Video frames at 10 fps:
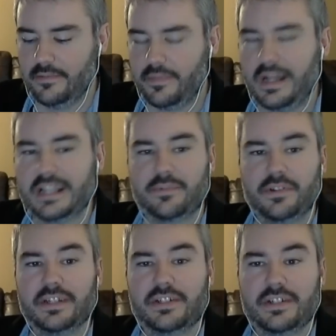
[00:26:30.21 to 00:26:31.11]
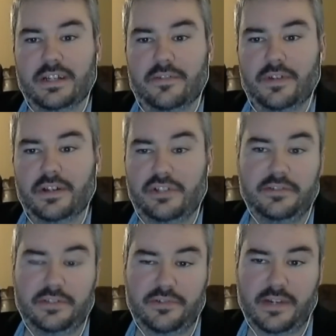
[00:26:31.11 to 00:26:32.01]
possible addition of
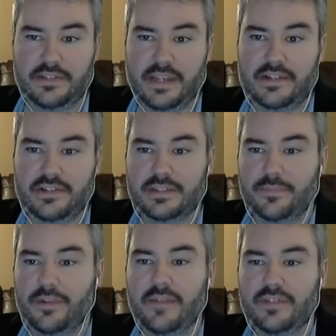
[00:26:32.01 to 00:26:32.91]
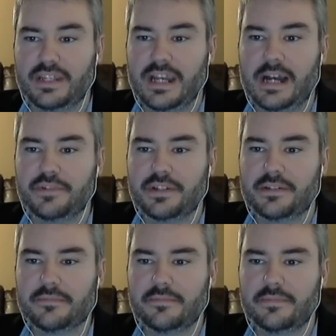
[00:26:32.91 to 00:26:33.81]
shielded transactions, a privacy
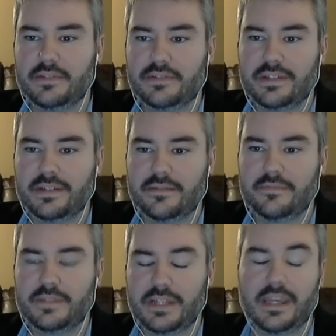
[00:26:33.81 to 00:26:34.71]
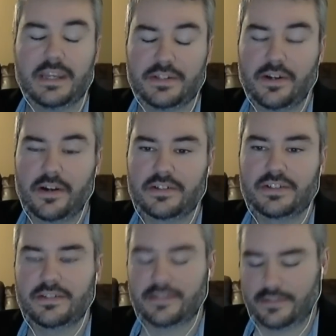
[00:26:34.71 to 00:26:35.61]
option using ZK
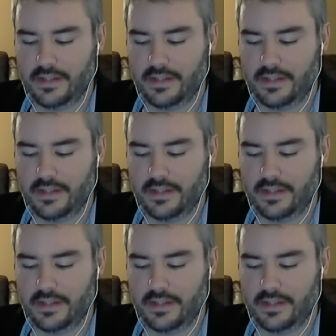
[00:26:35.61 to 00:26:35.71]
Snark's